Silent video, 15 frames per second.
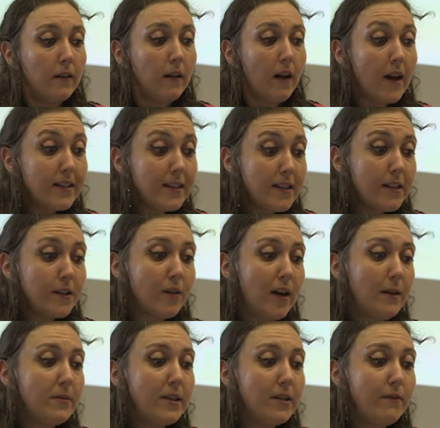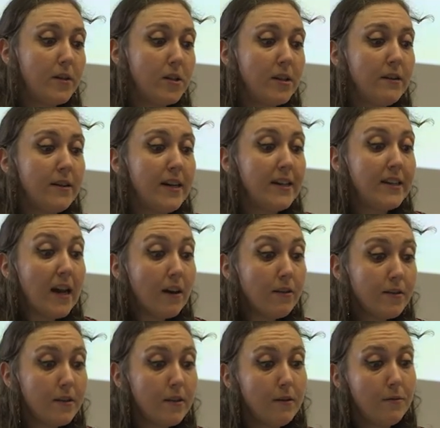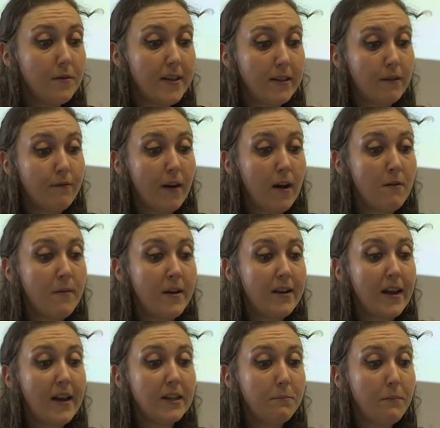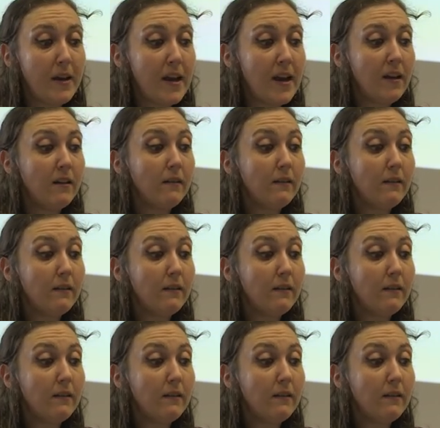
Huxley describes his visionary encounter with his environment as being